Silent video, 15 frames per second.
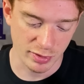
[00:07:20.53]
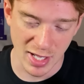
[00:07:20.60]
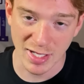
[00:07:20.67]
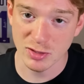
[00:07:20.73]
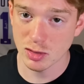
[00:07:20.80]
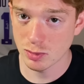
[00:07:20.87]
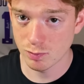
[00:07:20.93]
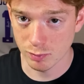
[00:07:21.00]

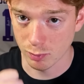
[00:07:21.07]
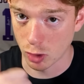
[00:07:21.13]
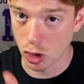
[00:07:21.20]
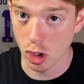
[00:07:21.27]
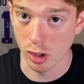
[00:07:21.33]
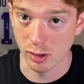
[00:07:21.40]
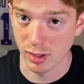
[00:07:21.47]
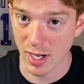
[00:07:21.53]
That's
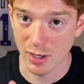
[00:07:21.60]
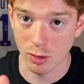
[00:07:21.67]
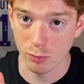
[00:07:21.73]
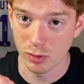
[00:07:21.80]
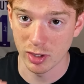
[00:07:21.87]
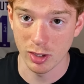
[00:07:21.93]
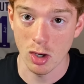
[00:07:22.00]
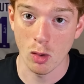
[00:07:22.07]
good. I don't
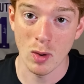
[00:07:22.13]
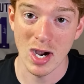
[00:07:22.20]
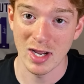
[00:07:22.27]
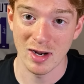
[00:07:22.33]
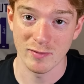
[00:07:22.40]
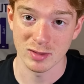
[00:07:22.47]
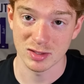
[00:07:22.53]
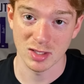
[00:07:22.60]
really know why it
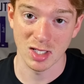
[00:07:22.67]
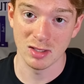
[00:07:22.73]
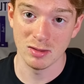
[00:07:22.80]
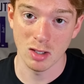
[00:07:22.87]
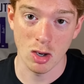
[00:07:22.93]
ever said